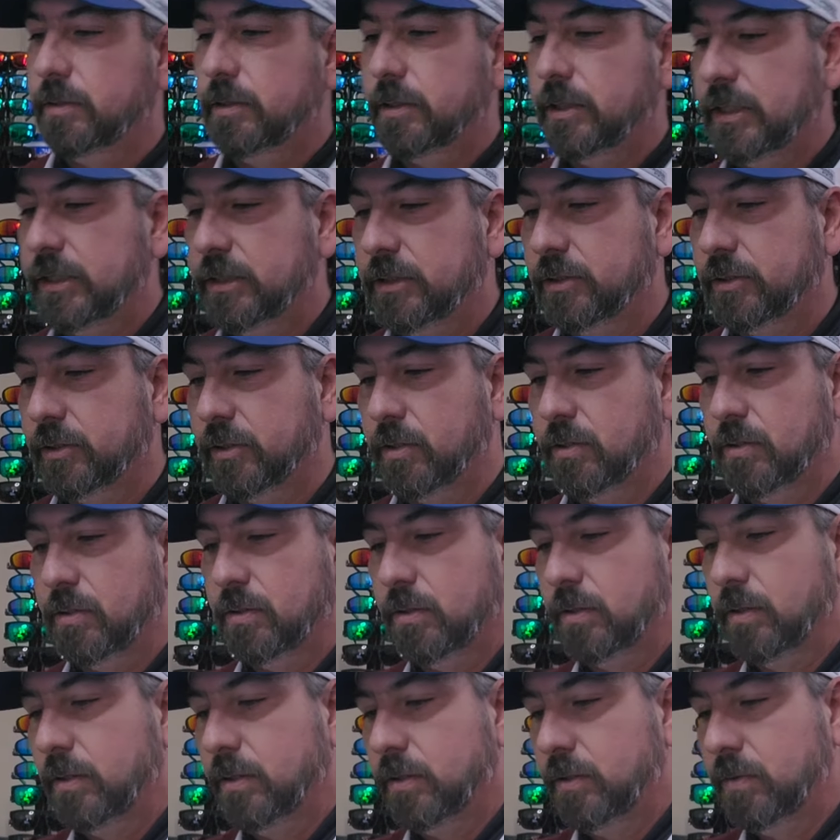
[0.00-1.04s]
These
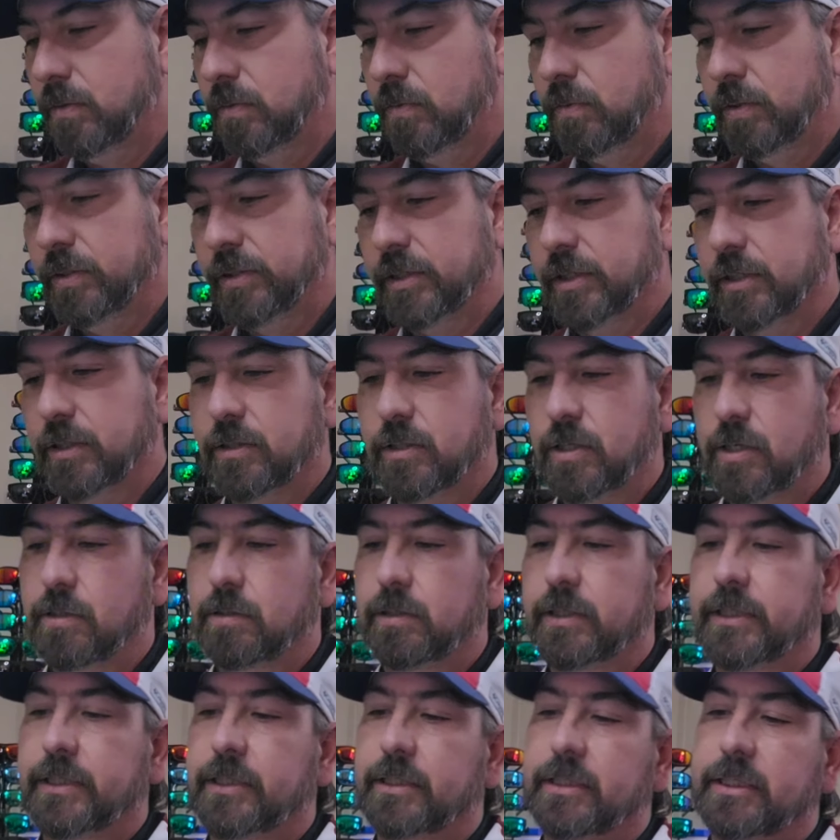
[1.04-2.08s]
are what they're
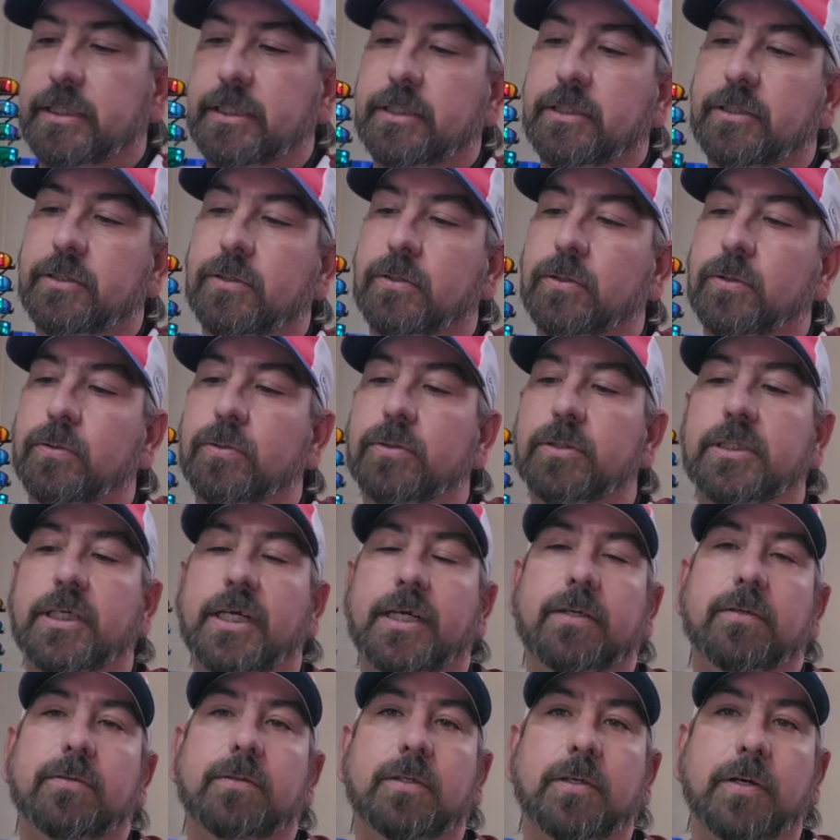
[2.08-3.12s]
calling the Schools
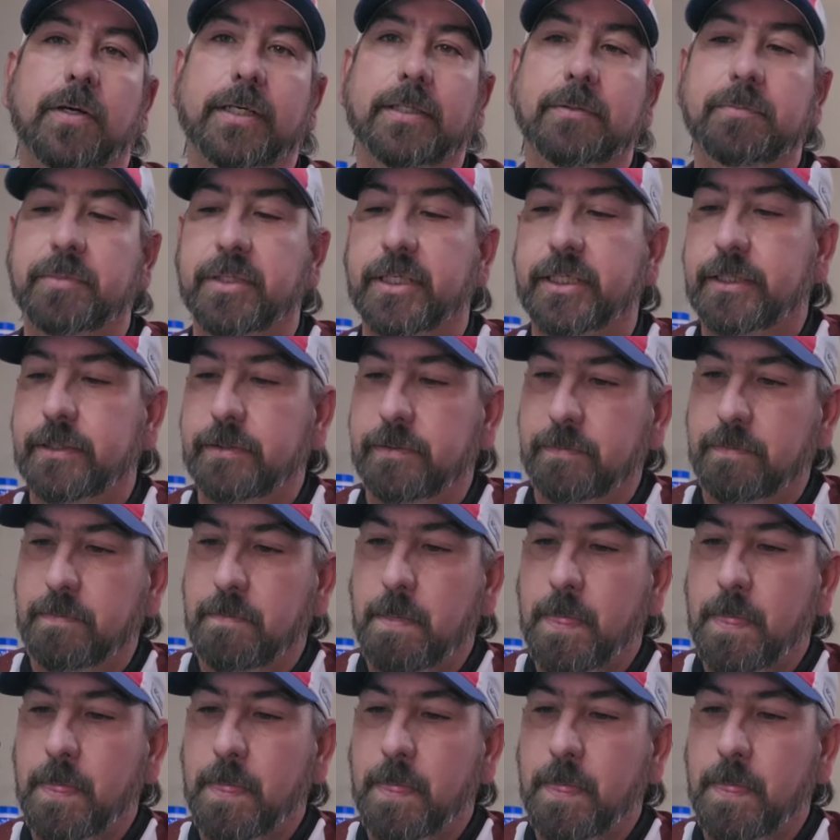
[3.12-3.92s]
Out Crankbait.